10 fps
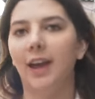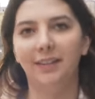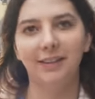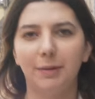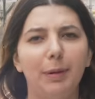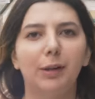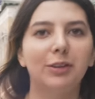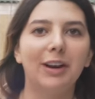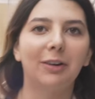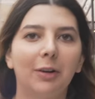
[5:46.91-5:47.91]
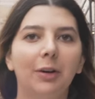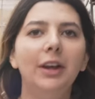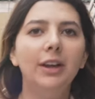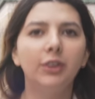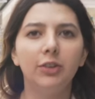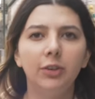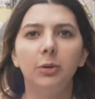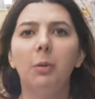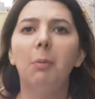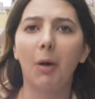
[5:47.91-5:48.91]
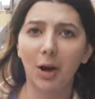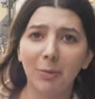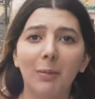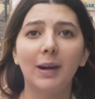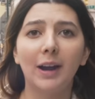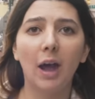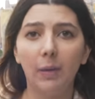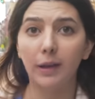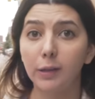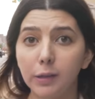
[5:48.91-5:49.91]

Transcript: and the GPS in general to mark where we're going.